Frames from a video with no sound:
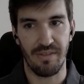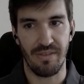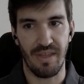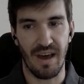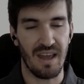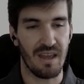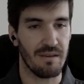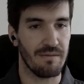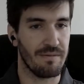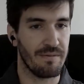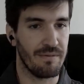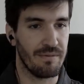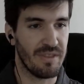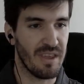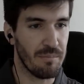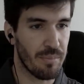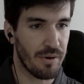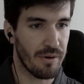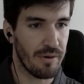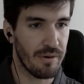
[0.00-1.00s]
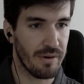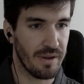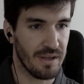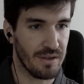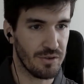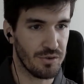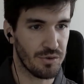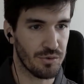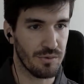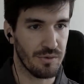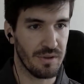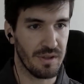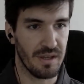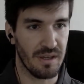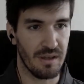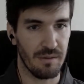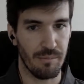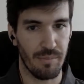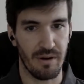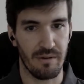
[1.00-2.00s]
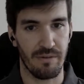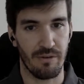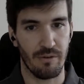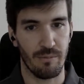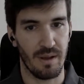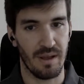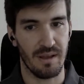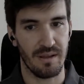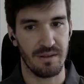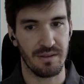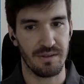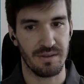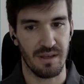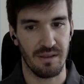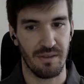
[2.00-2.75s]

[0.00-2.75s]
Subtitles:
dive deeper into the performance